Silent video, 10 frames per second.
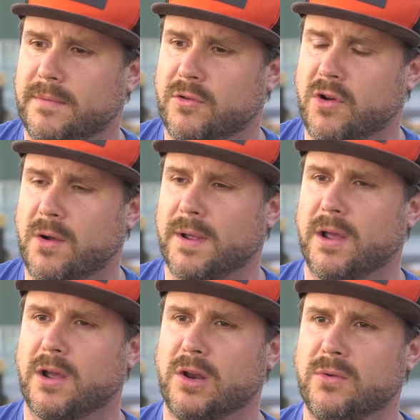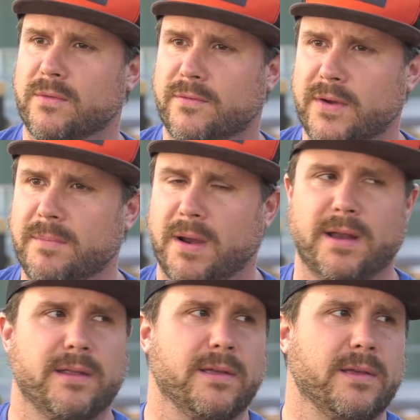growing a gluten-free
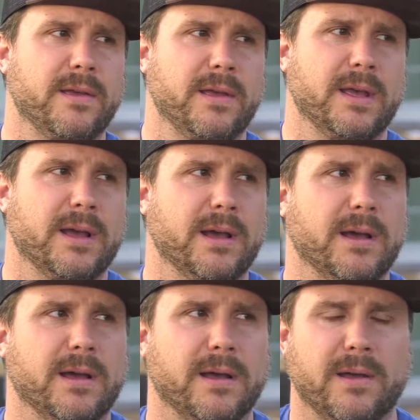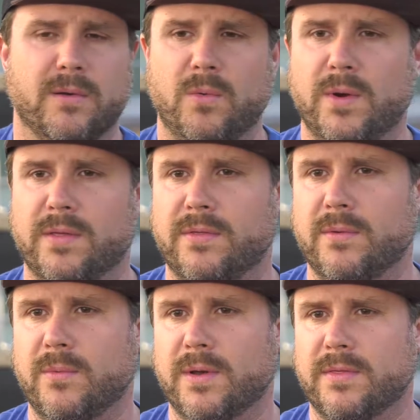bread. We
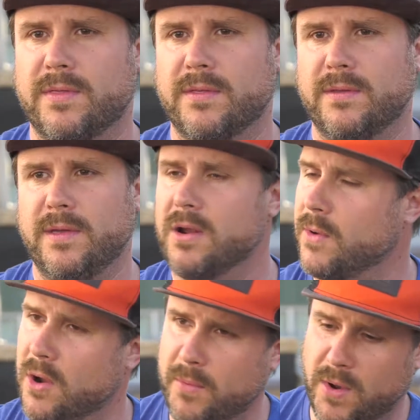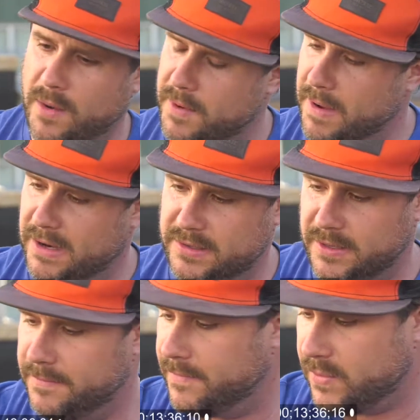opened
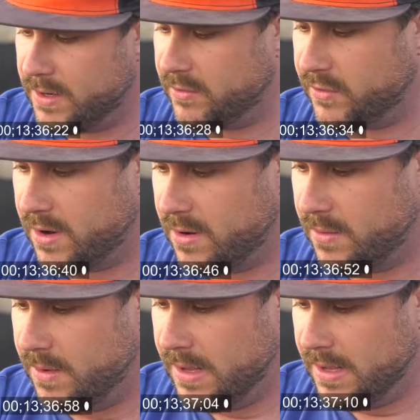Moxie 3 years ago.